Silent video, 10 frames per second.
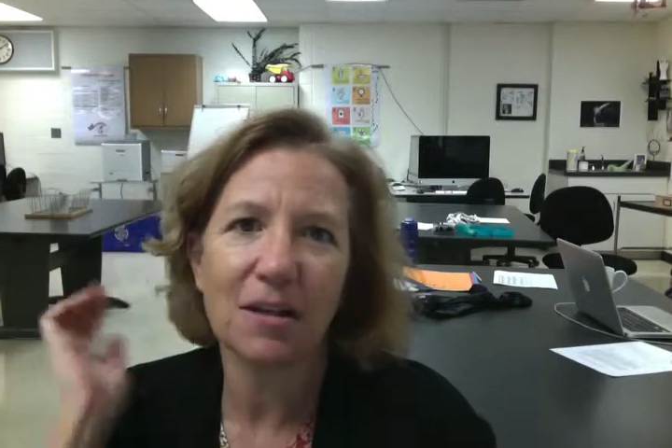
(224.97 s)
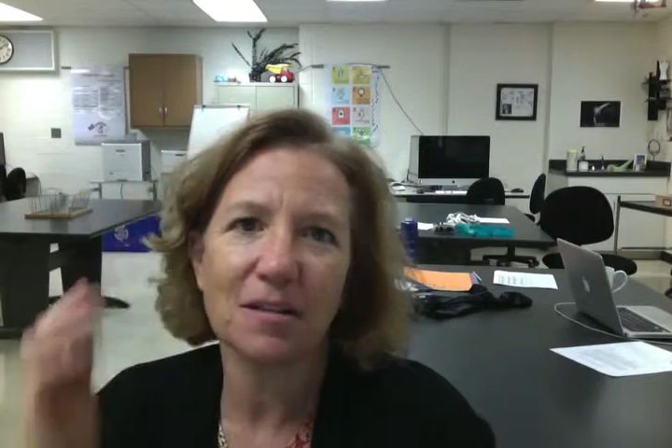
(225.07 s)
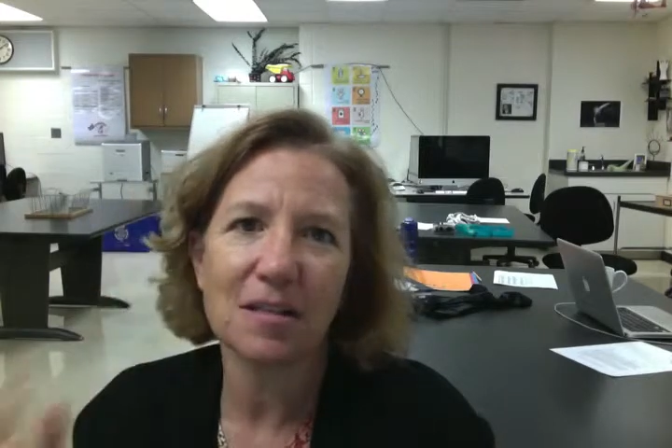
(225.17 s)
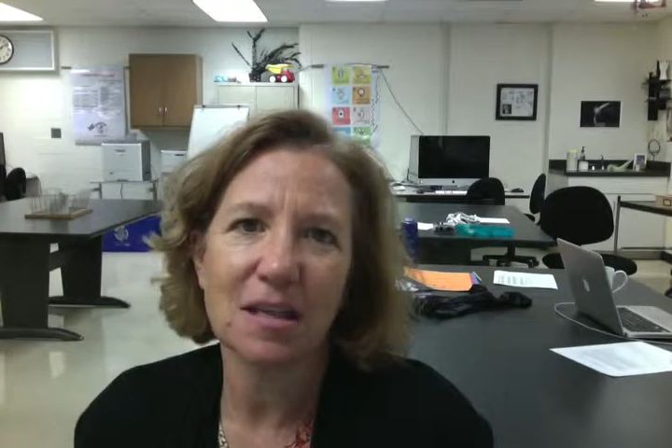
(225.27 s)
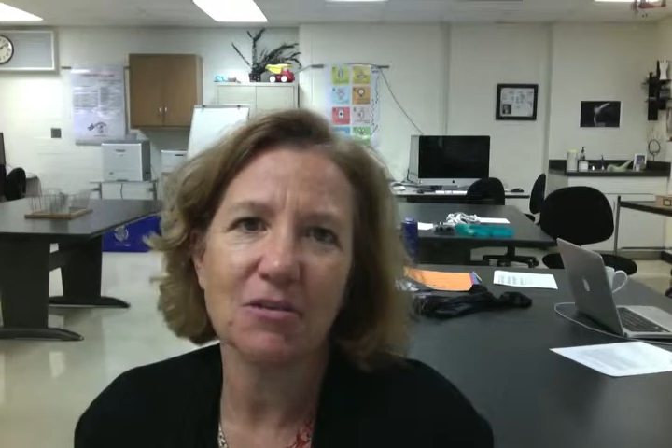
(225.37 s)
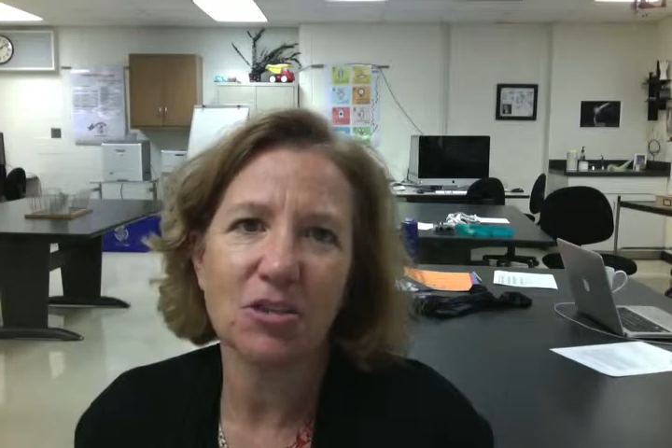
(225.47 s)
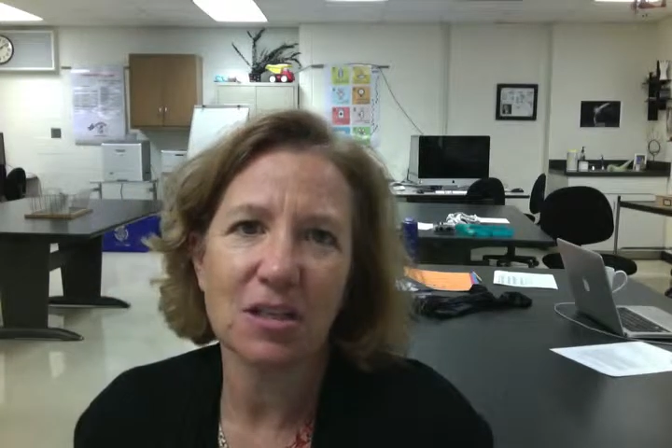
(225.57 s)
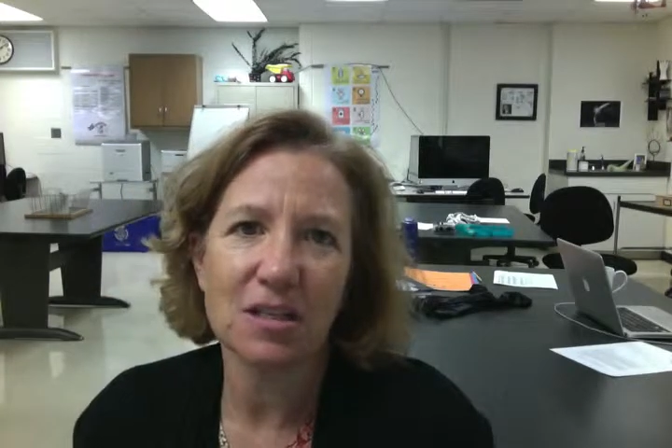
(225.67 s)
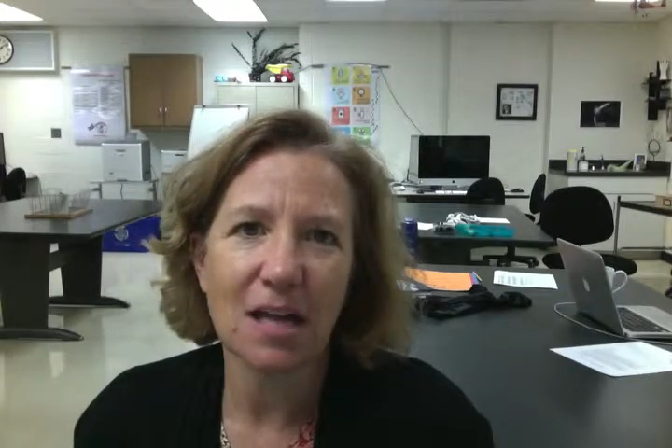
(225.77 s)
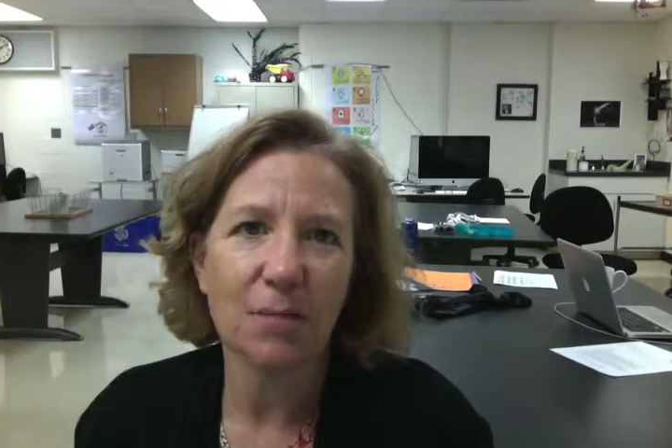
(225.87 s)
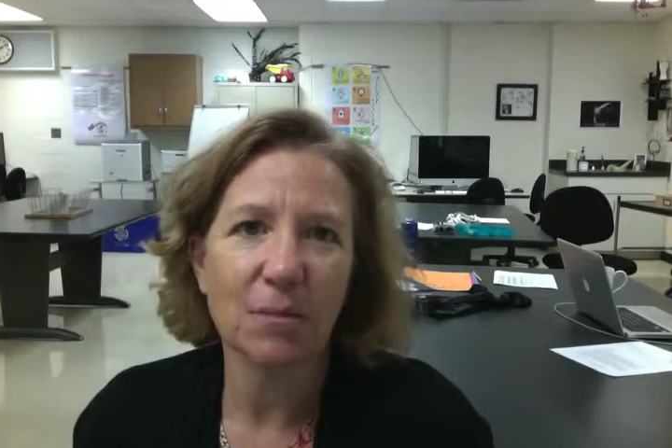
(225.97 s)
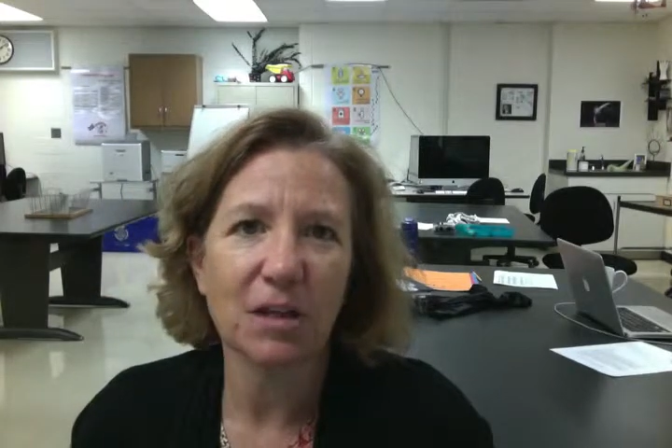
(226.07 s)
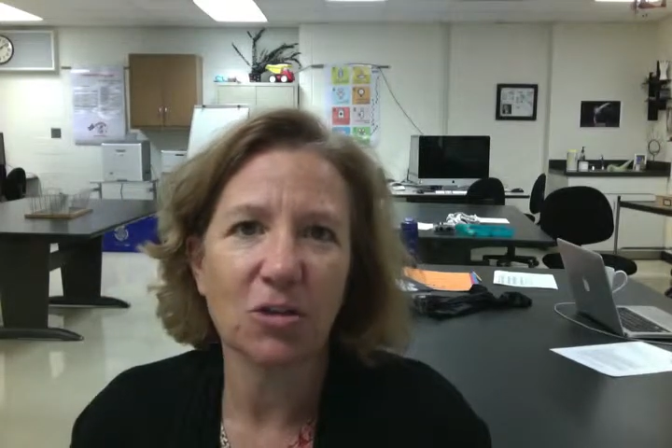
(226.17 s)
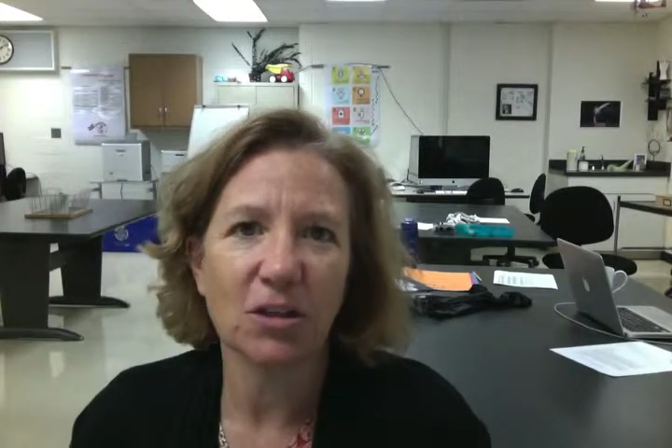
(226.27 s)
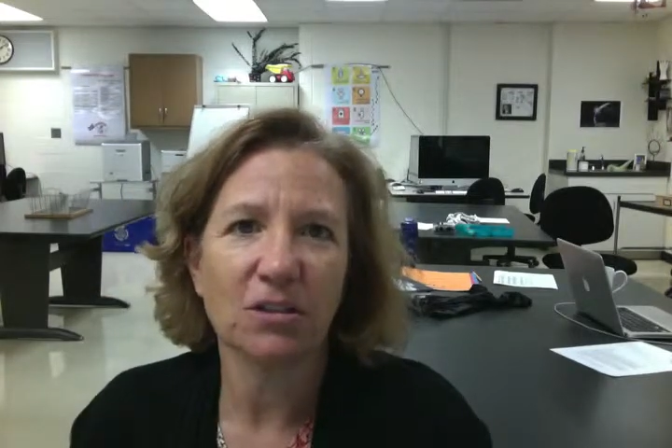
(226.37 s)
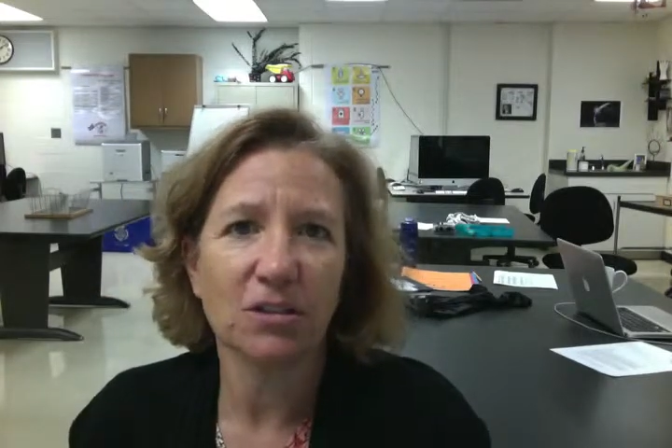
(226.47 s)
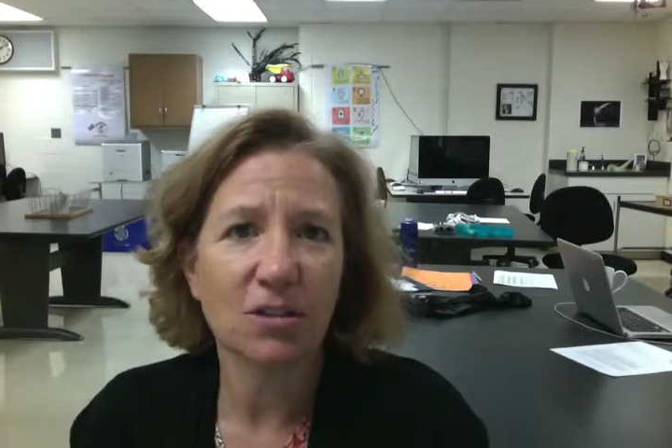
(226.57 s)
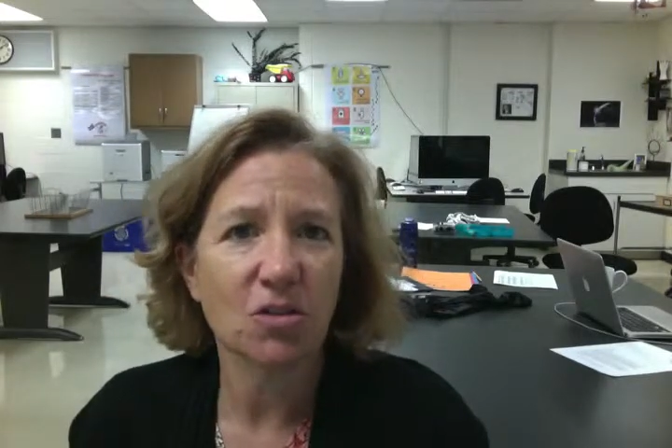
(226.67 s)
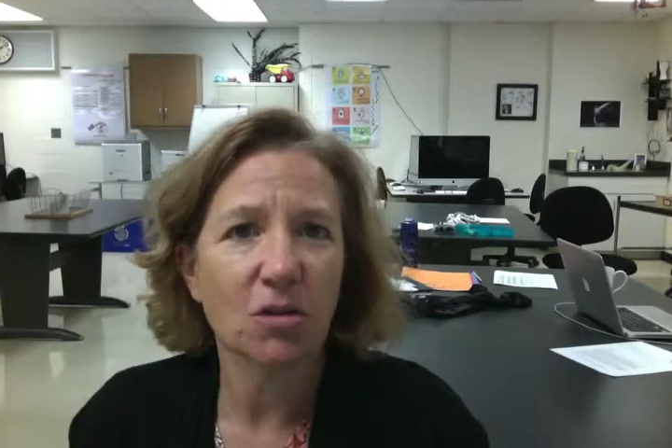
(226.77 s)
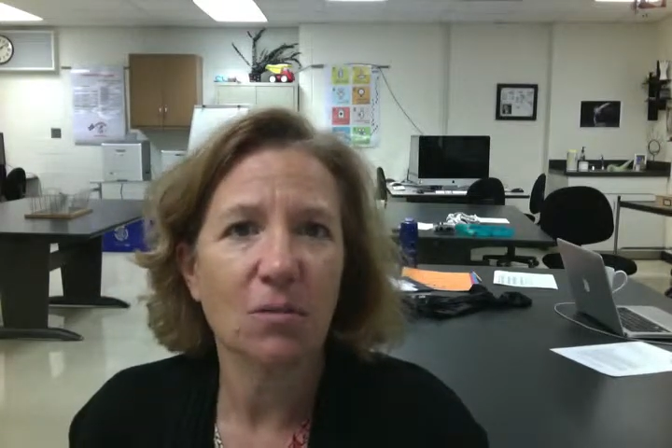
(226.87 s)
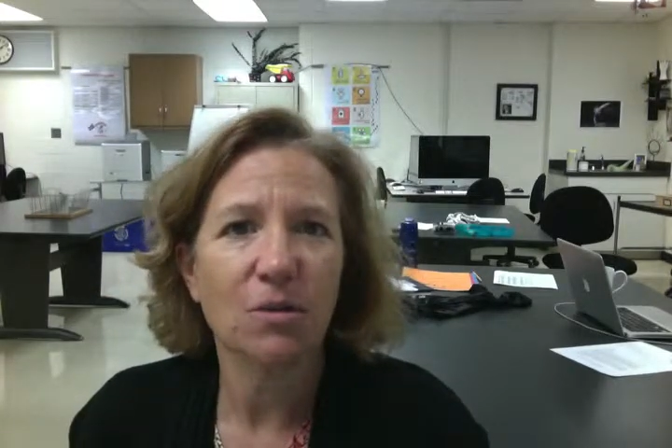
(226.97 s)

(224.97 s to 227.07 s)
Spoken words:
that this energy is not being created or destroyed,